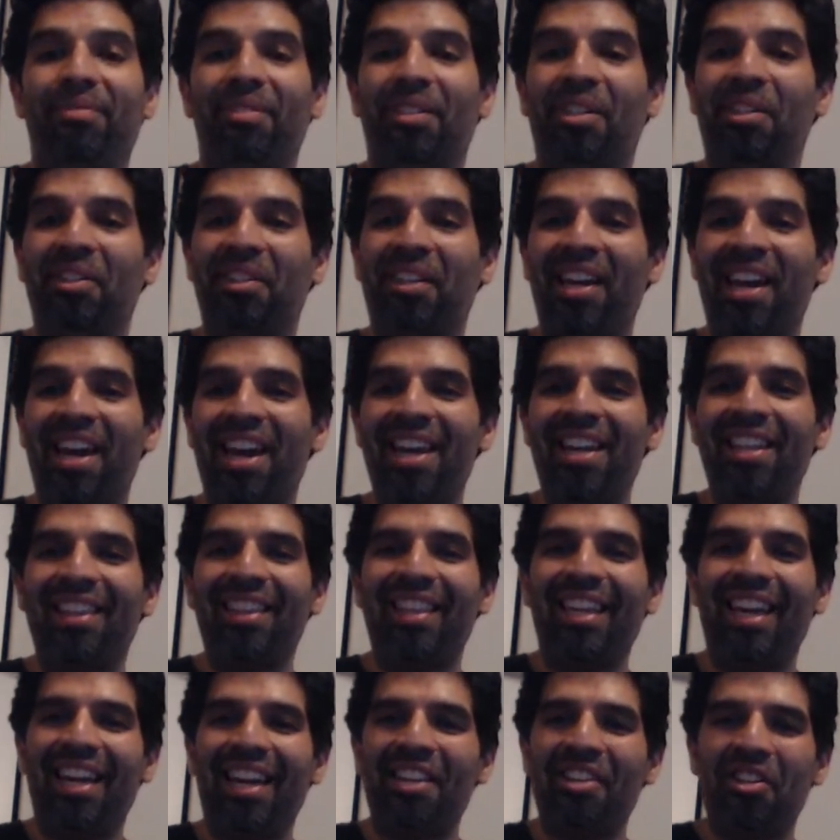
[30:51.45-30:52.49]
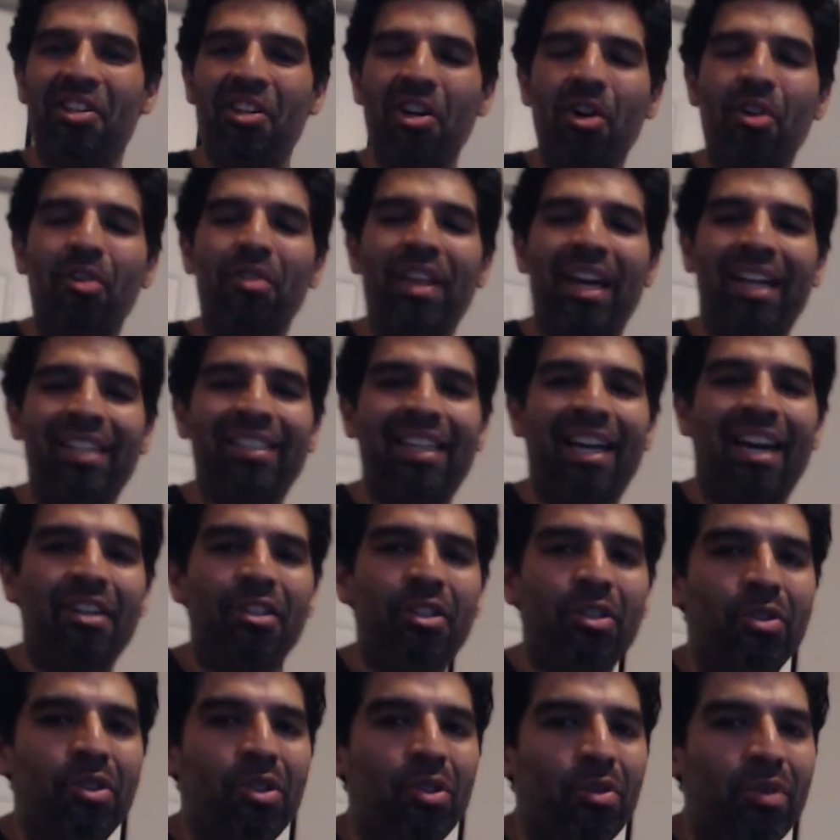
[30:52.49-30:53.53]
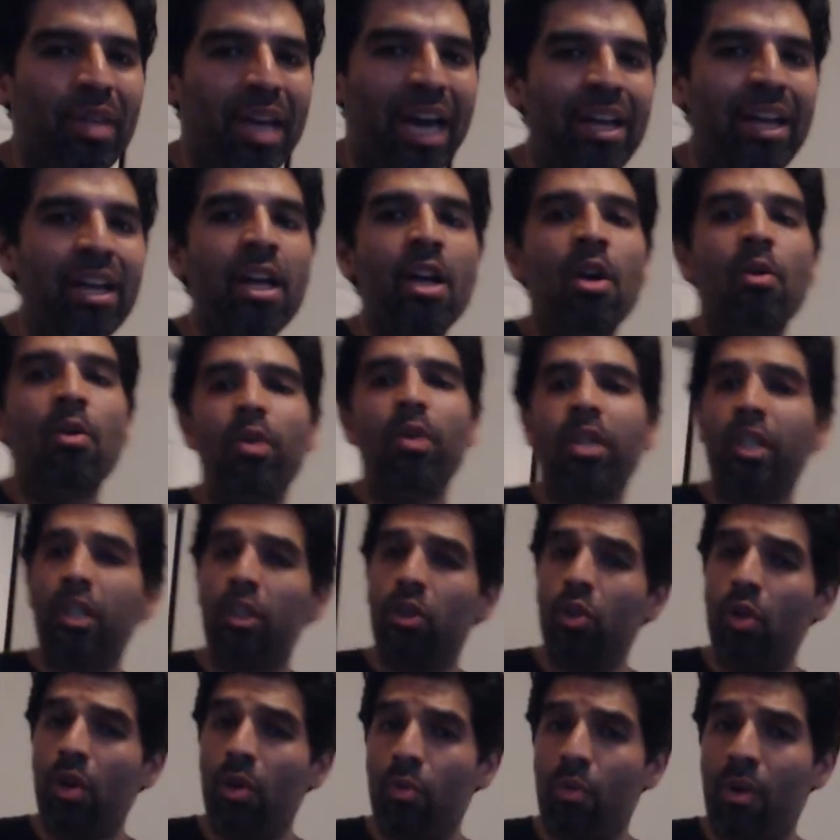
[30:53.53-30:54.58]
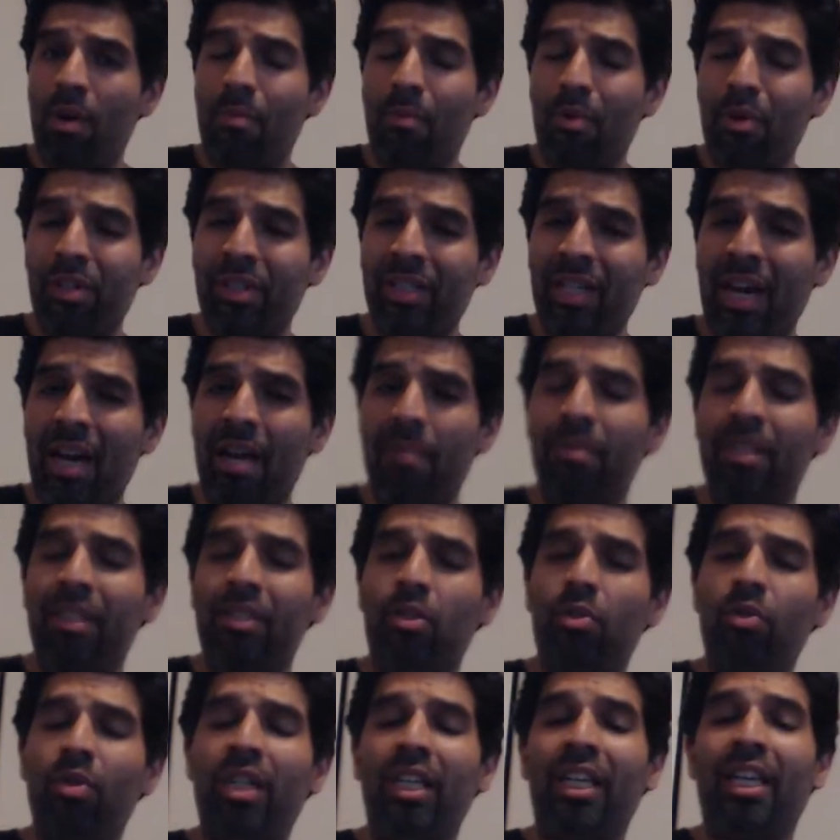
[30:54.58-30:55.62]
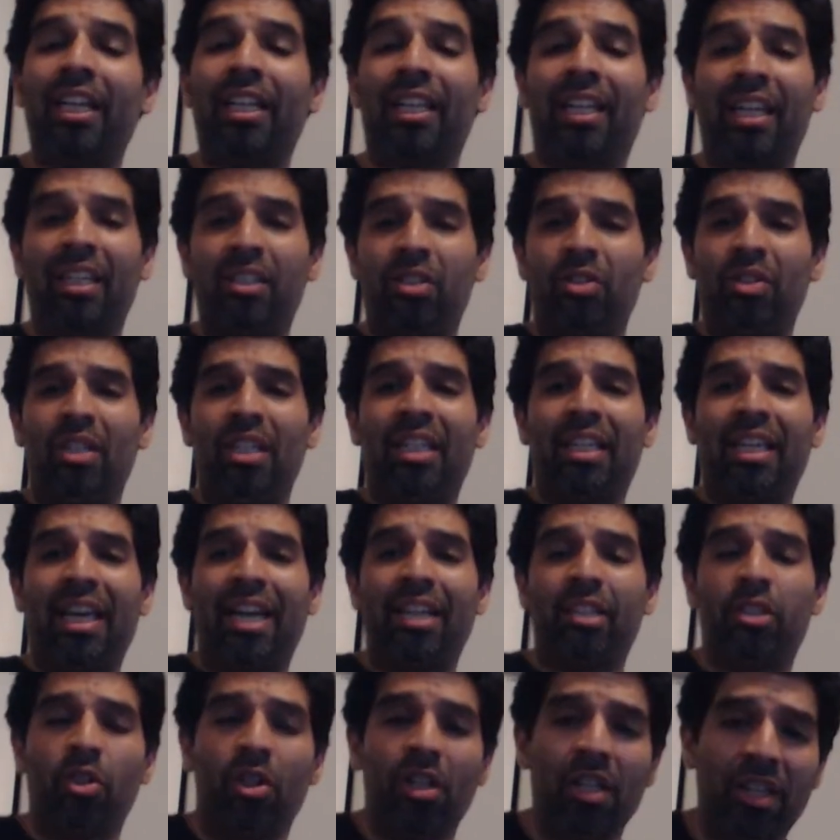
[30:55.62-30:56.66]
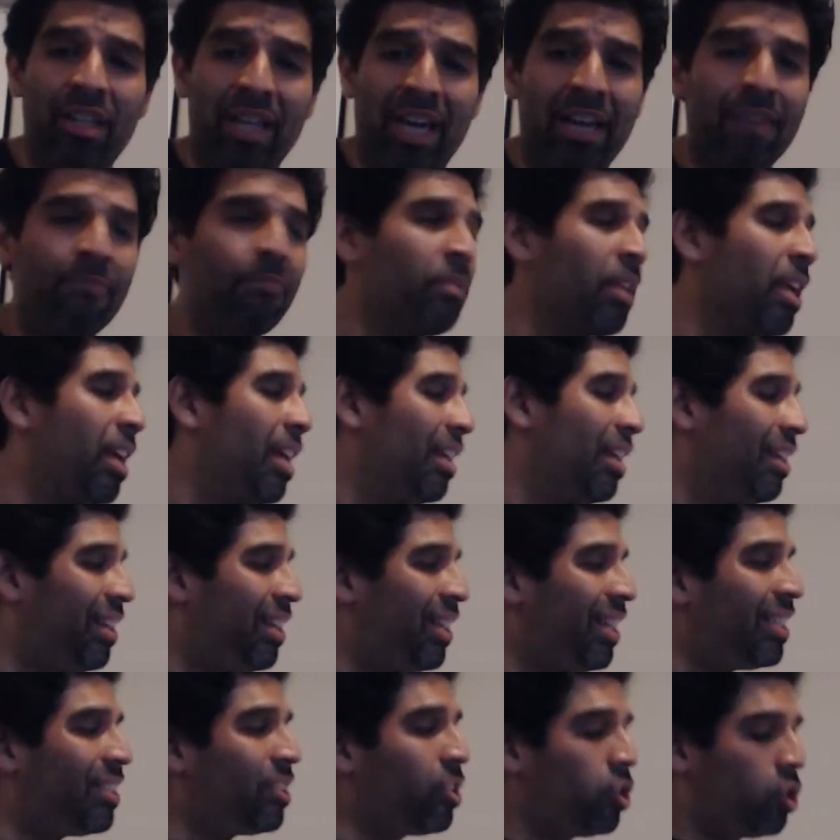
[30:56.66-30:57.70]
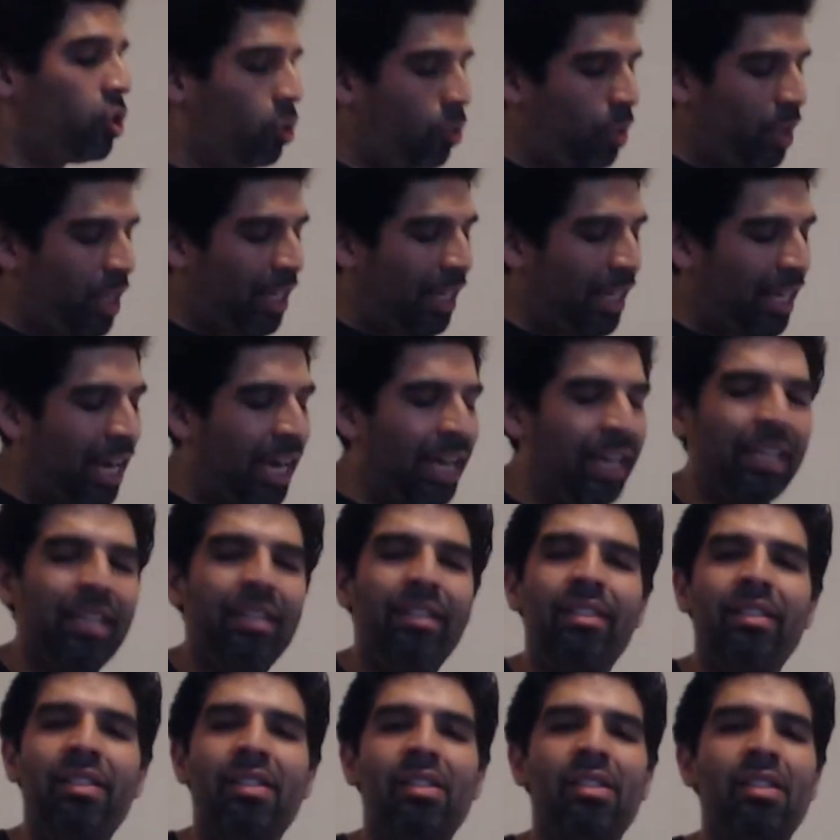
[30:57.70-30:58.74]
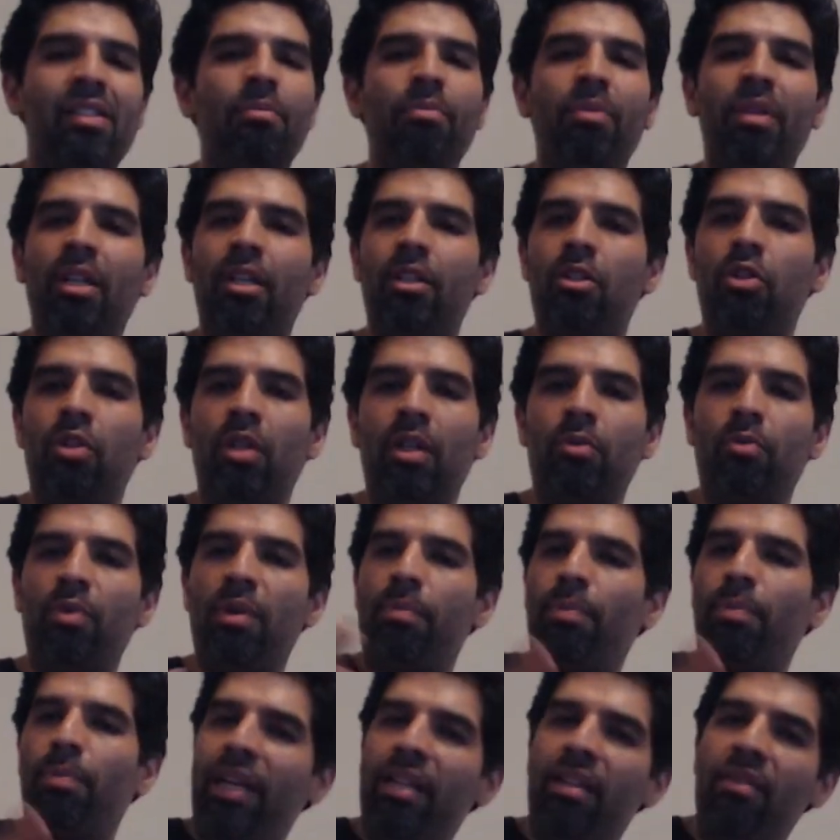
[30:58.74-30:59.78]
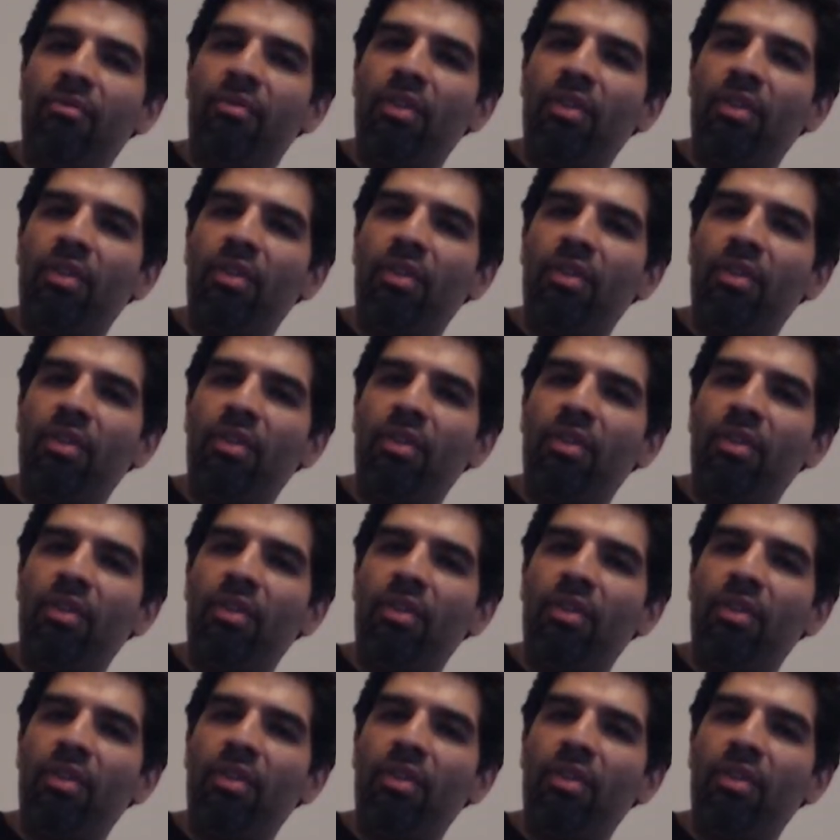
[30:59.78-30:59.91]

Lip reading: Okay, there you go. That's how you do that. We're going to do it one more time. Let's do it again. In case you didn't catch all of that, let's do it again. And this is something you can replay the